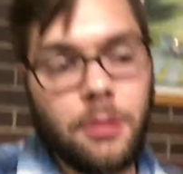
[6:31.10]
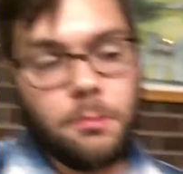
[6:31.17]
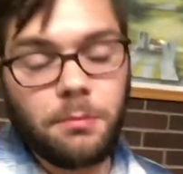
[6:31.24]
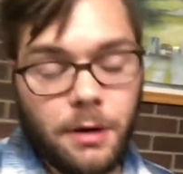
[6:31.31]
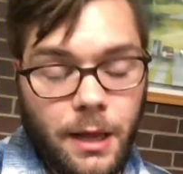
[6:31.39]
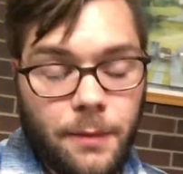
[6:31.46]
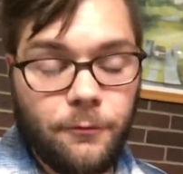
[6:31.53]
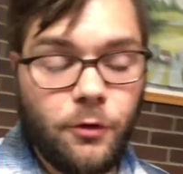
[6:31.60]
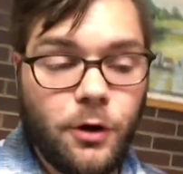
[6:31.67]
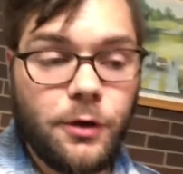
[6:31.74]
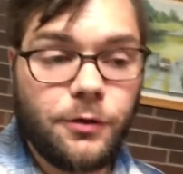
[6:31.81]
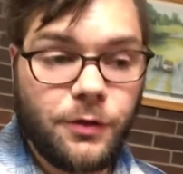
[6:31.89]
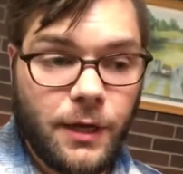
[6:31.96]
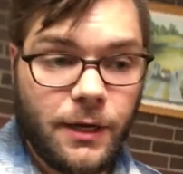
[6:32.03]
But I am
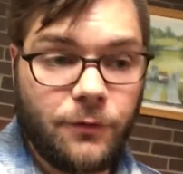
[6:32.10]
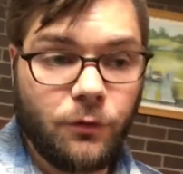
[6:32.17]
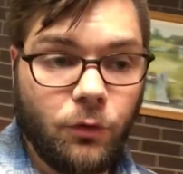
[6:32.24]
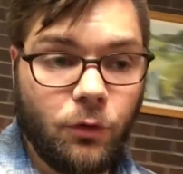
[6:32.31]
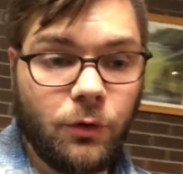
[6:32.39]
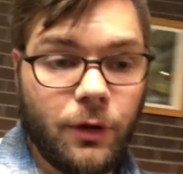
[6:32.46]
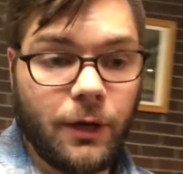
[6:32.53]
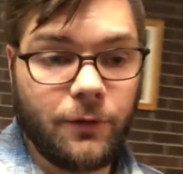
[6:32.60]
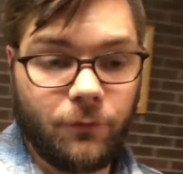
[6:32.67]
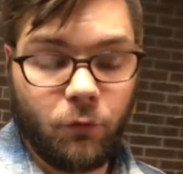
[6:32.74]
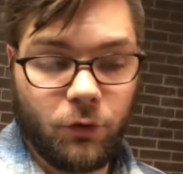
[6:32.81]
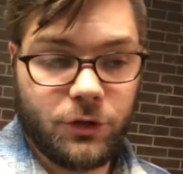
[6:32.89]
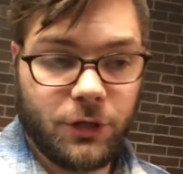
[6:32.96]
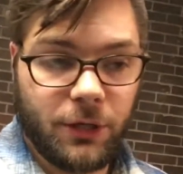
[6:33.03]
very thankful and
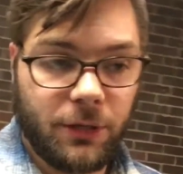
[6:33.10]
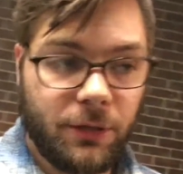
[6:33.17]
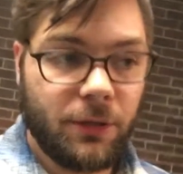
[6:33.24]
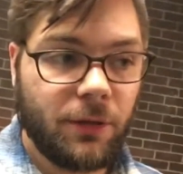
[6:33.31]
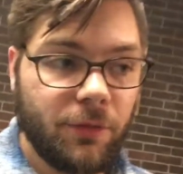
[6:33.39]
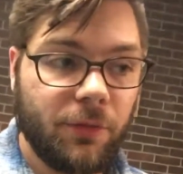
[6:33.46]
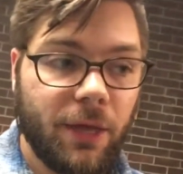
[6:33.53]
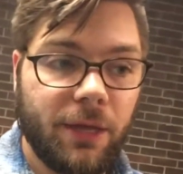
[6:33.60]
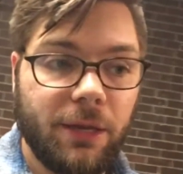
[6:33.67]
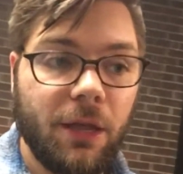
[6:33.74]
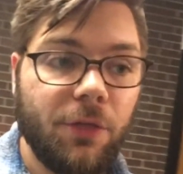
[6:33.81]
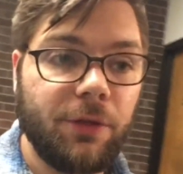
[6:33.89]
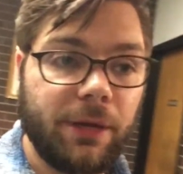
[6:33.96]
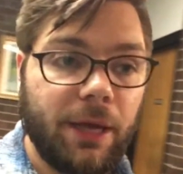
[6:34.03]
fortunate that
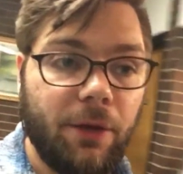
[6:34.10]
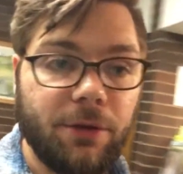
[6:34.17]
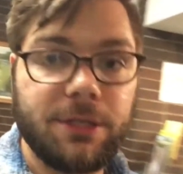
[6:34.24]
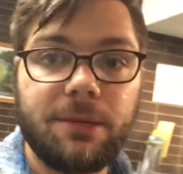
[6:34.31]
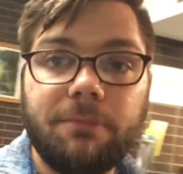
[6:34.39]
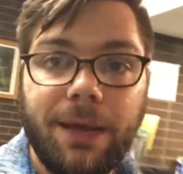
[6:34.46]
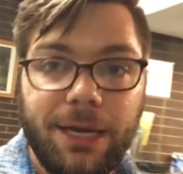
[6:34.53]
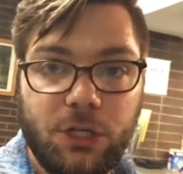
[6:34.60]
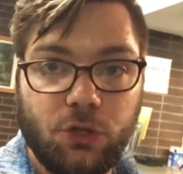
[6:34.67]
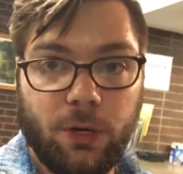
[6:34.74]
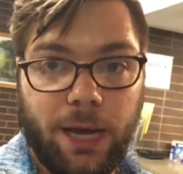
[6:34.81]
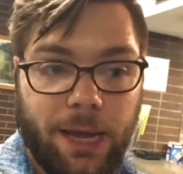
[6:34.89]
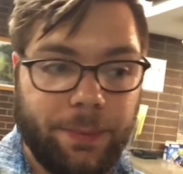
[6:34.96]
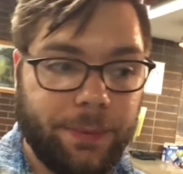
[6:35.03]
nothing else major
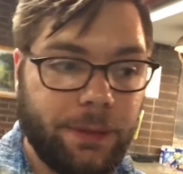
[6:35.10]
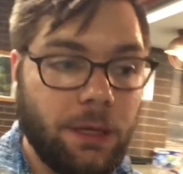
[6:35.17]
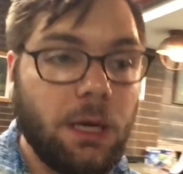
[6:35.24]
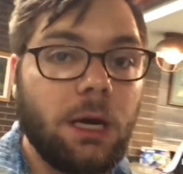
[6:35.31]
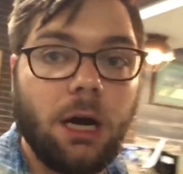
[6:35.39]
happened.